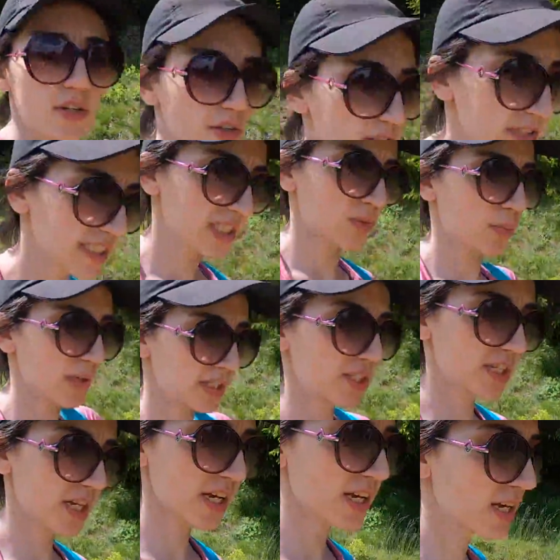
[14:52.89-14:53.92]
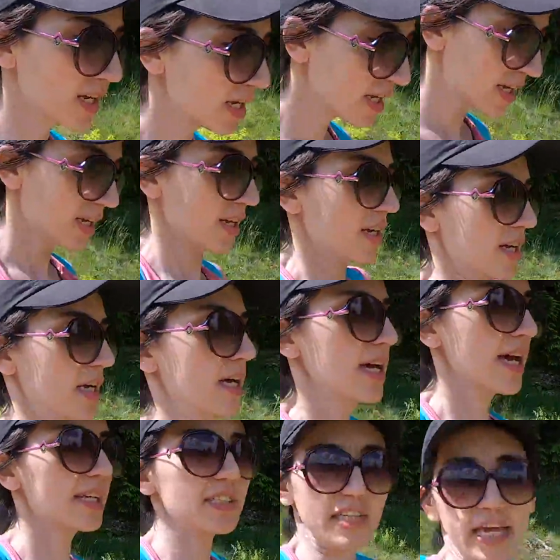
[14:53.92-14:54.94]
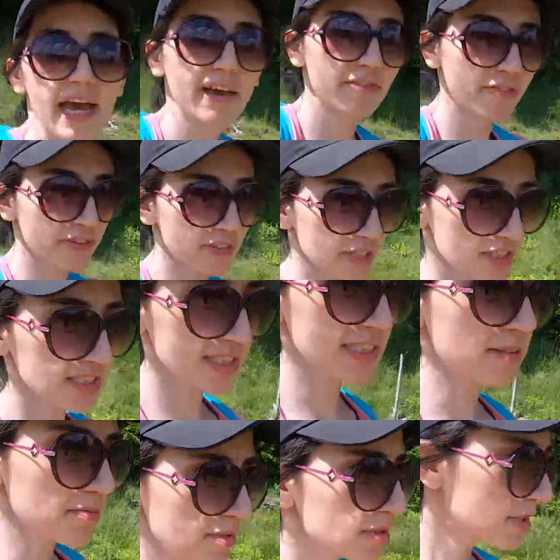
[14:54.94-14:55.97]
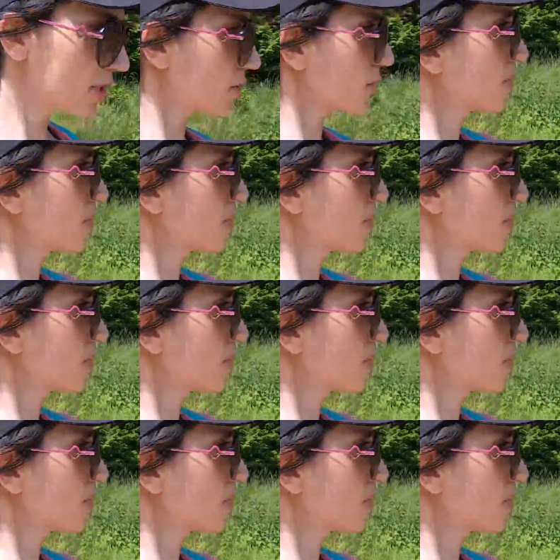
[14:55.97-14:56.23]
all the sweat and the effort seems to